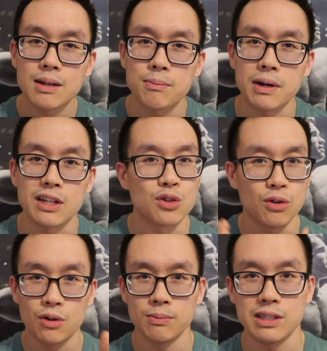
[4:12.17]
But
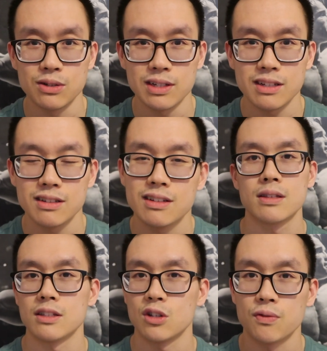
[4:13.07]
don't hold me to it.
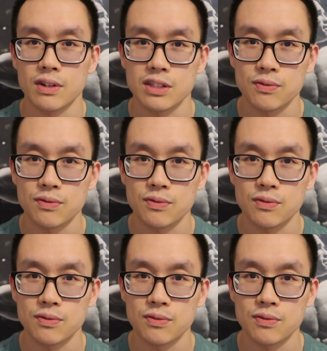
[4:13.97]
That's all for this